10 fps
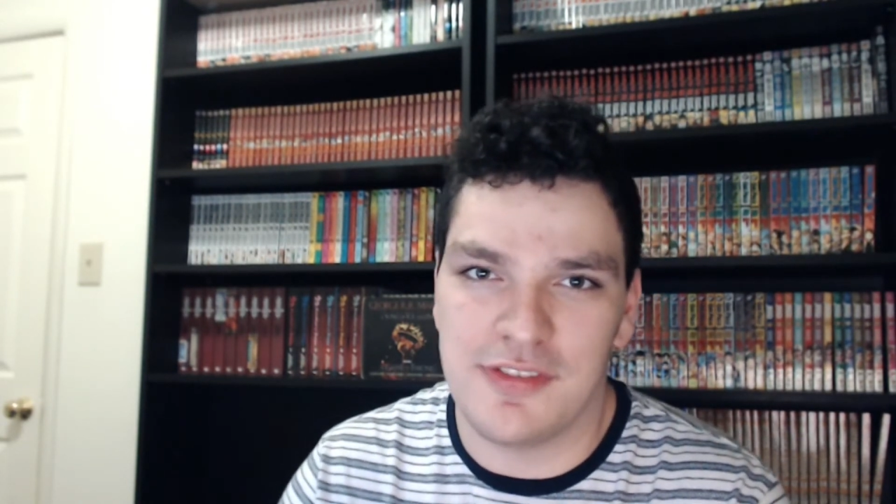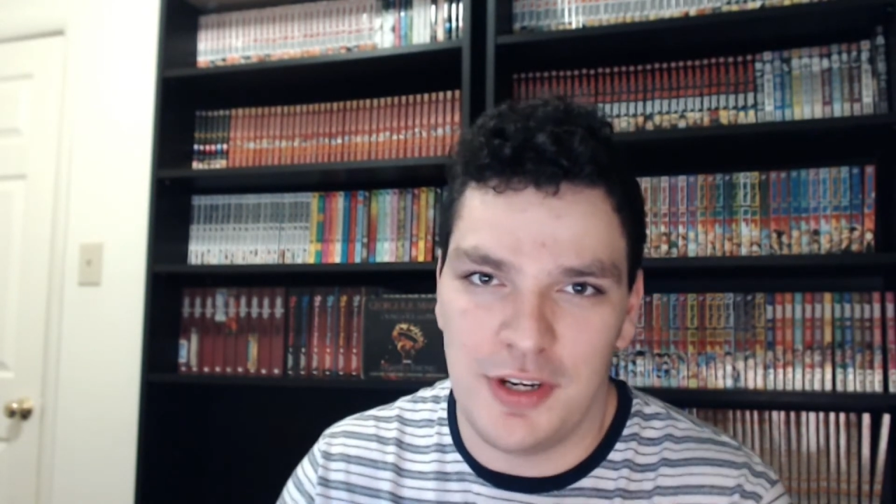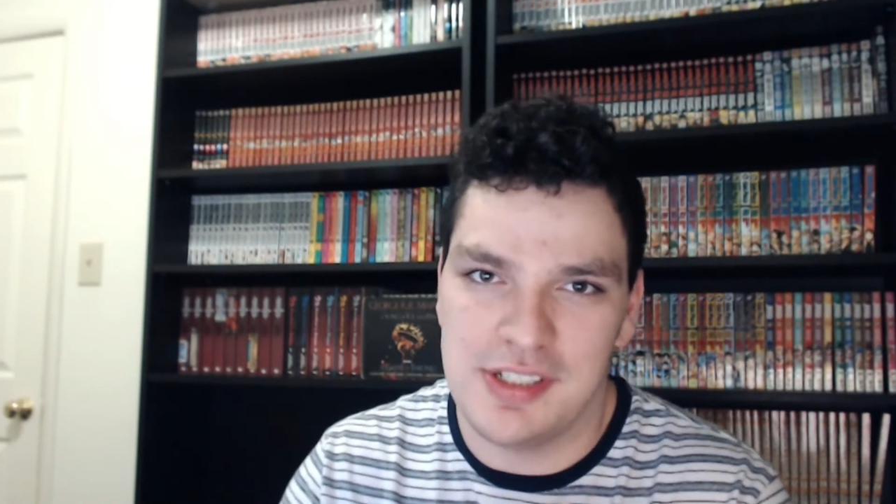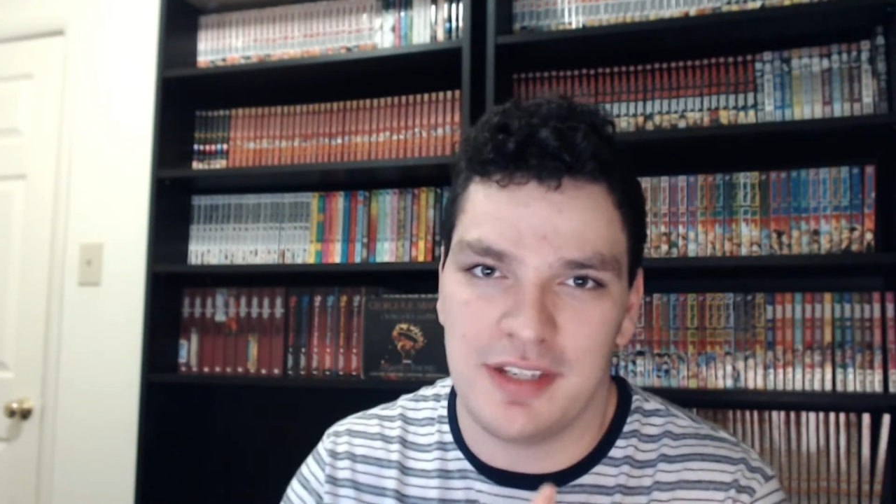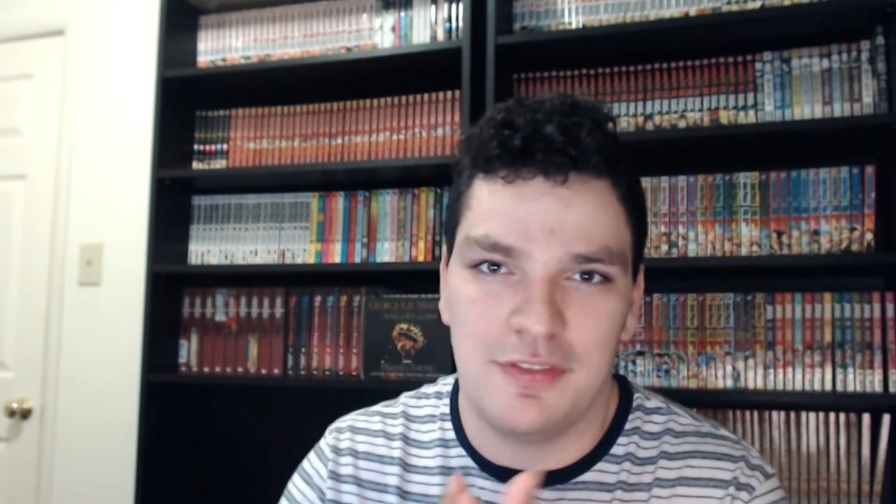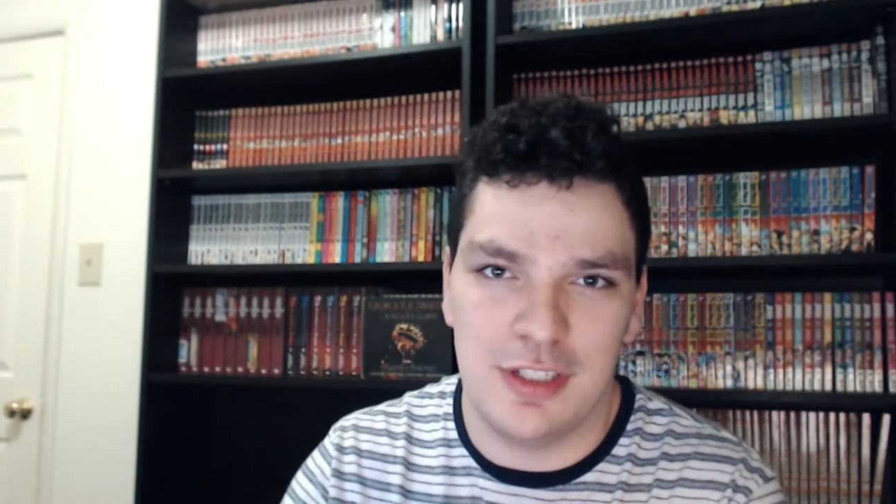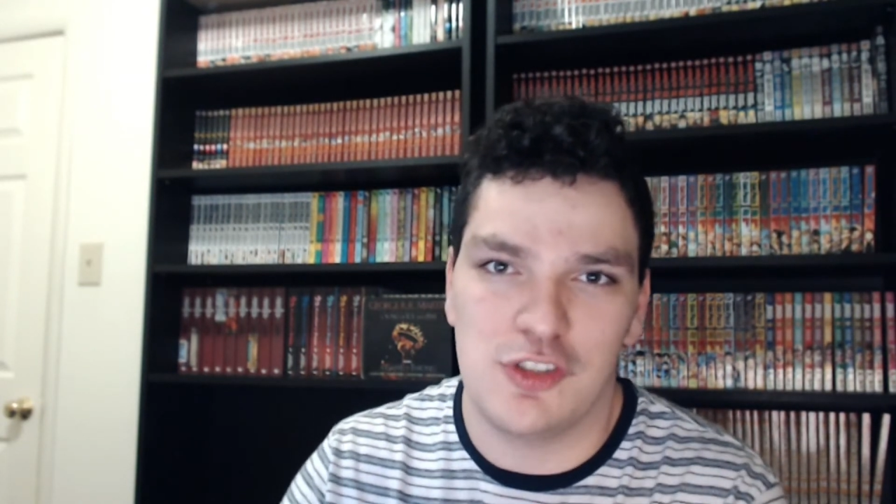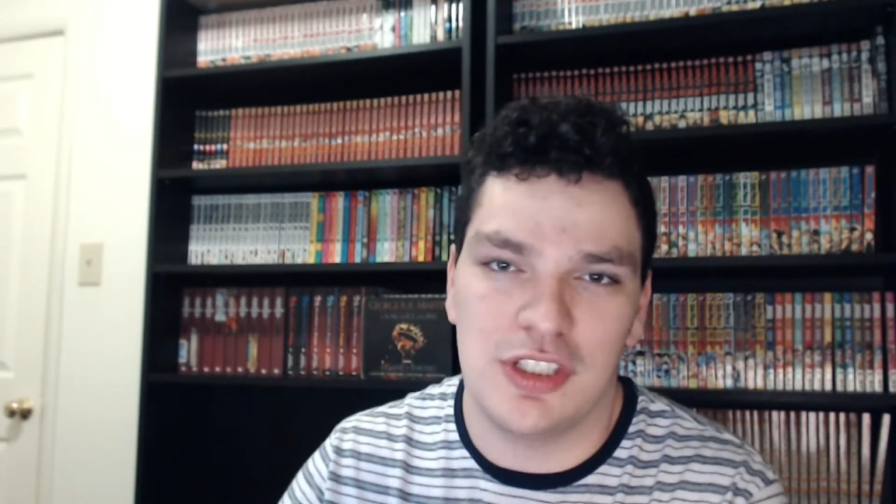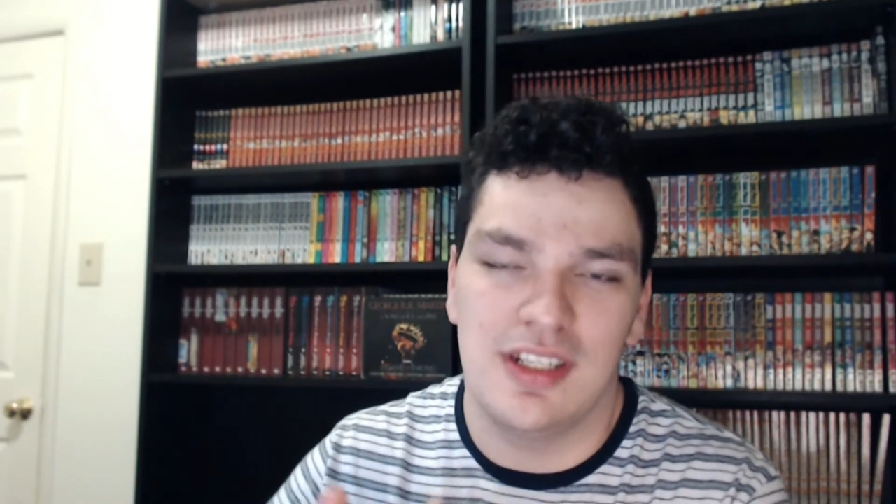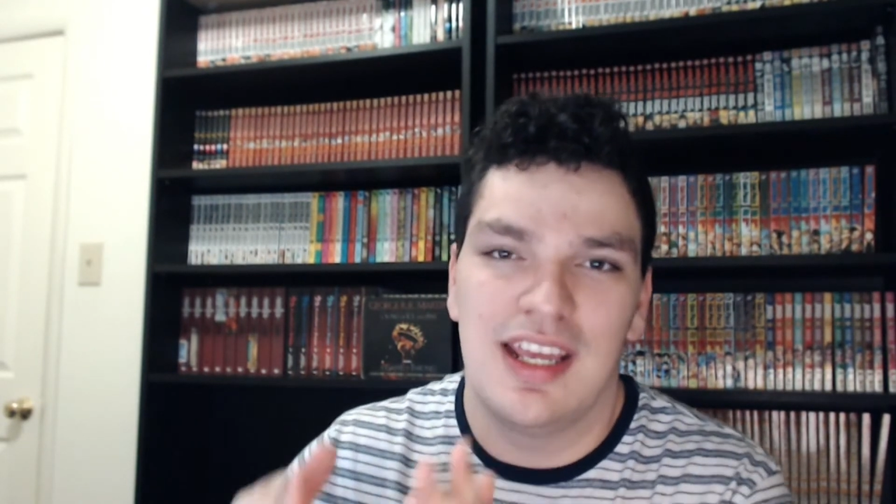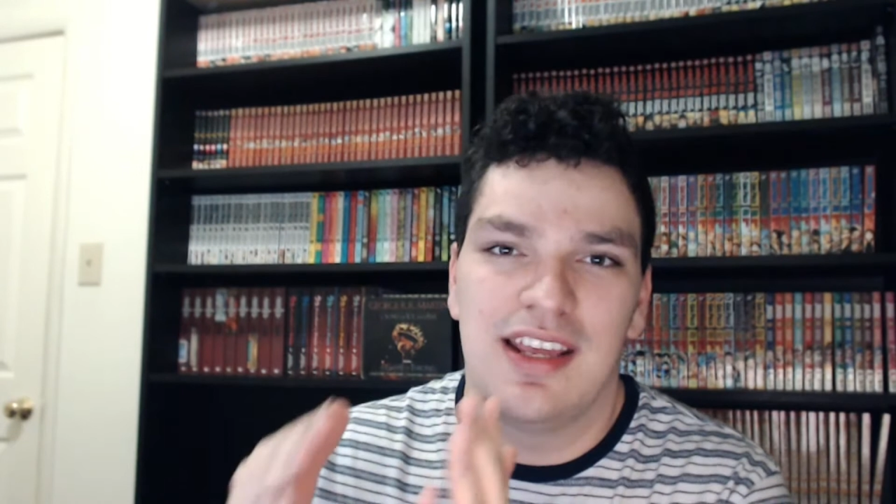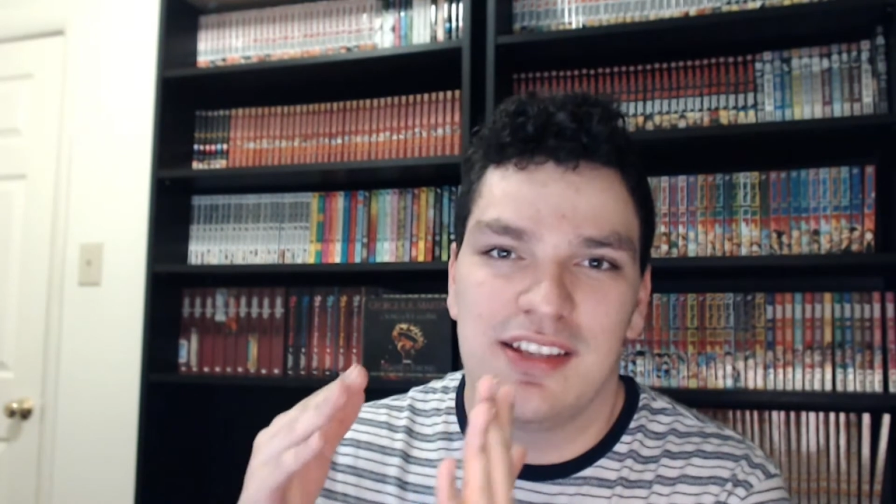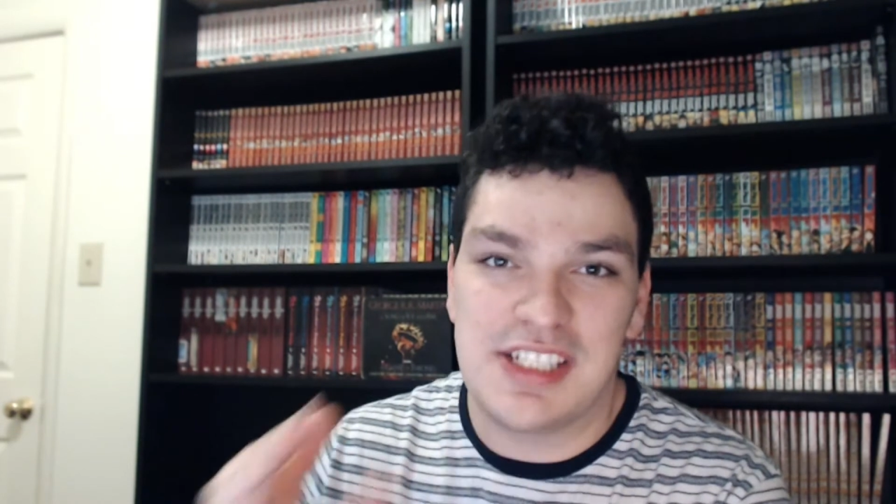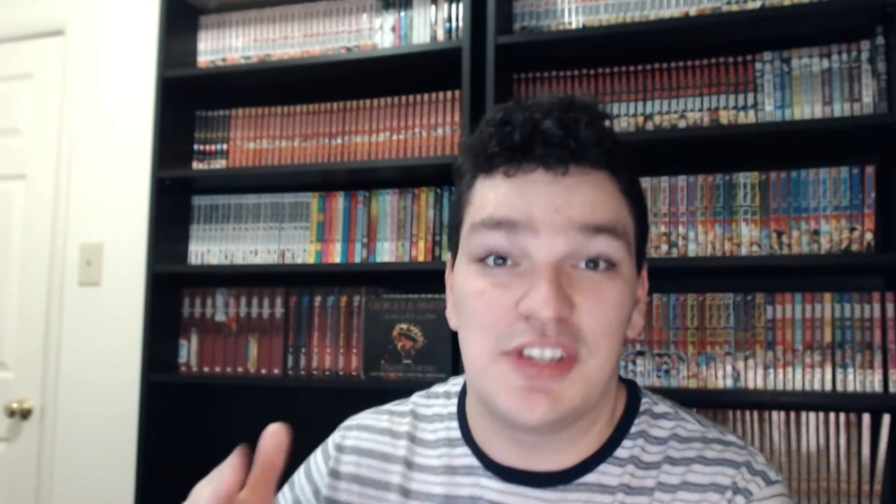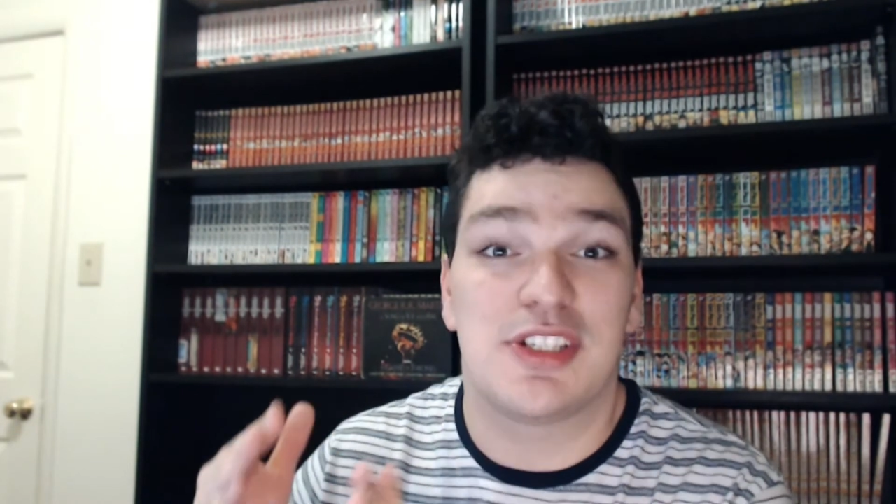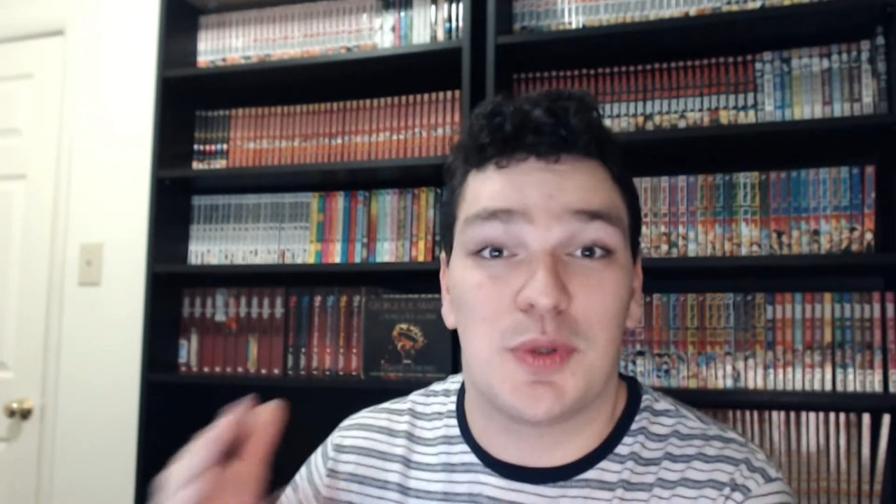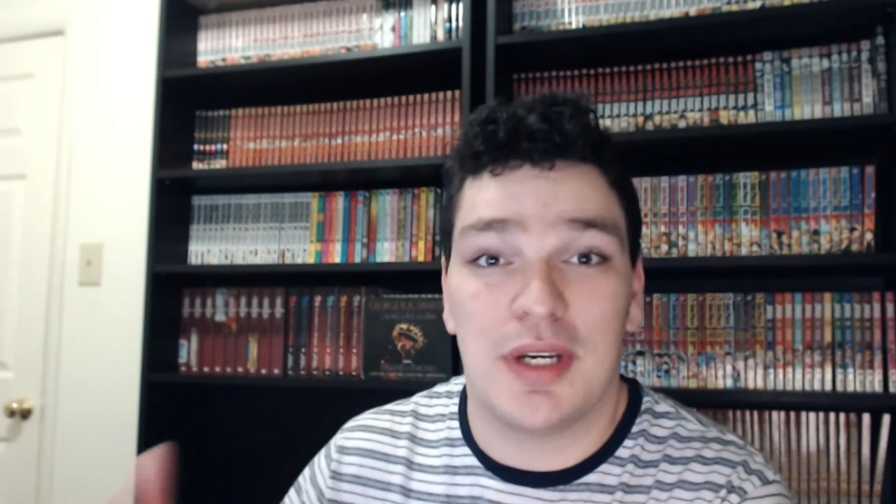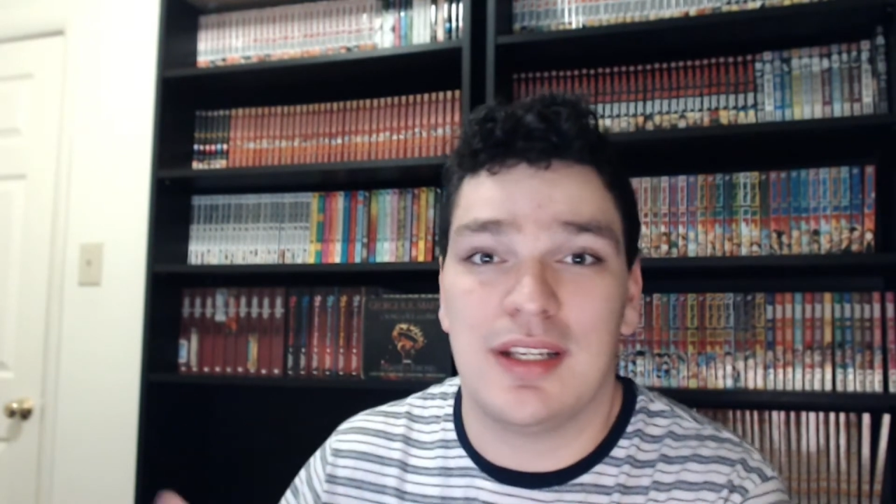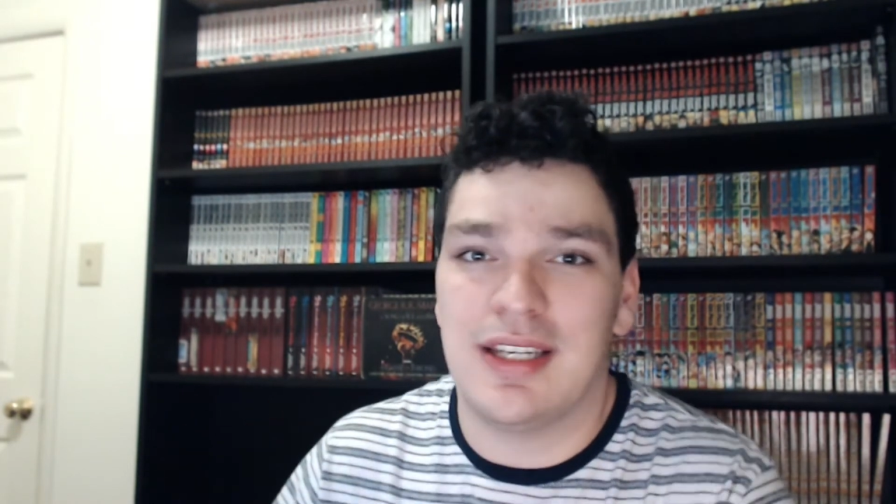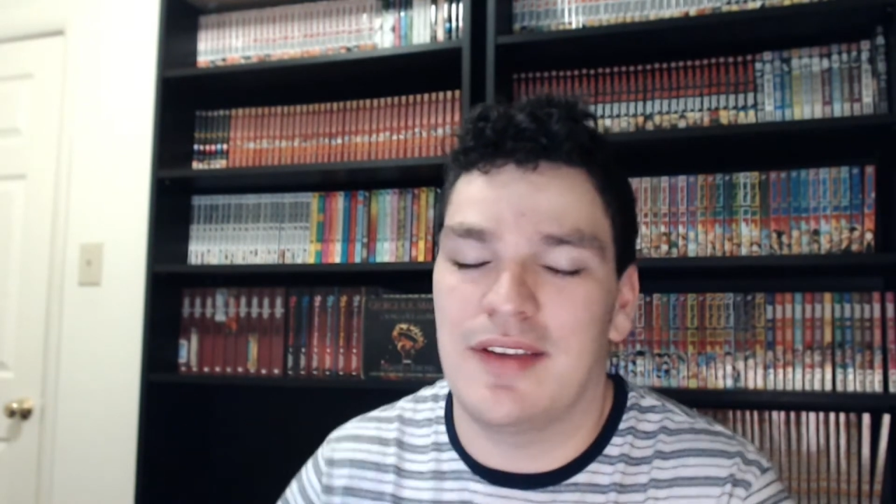far as like finishing series quickly.